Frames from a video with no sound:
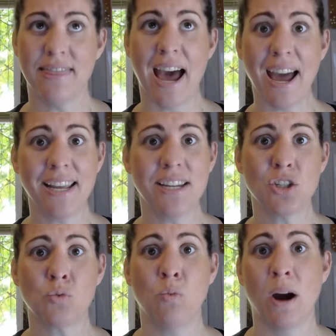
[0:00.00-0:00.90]
That
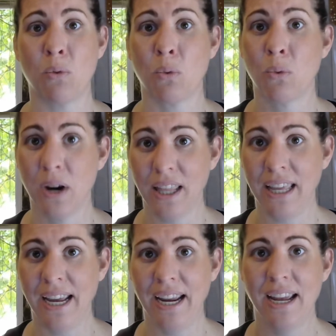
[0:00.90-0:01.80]
is what
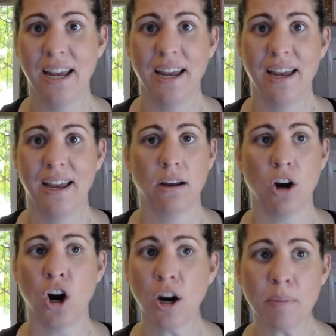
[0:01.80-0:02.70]
really
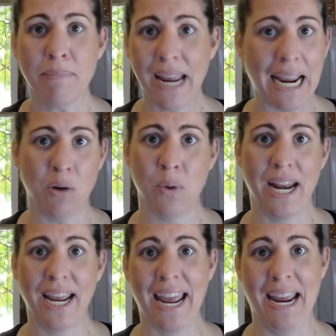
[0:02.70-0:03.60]
hurt me when
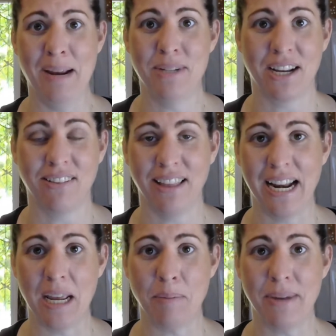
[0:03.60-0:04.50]
it came to
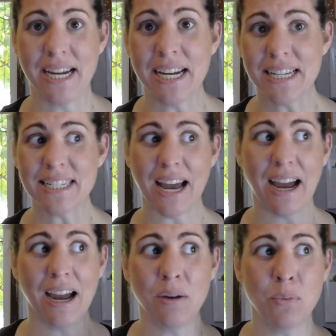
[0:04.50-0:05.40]
cleaning, because
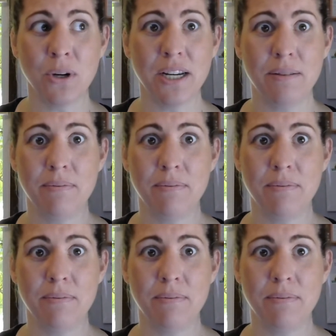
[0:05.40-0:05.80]
I would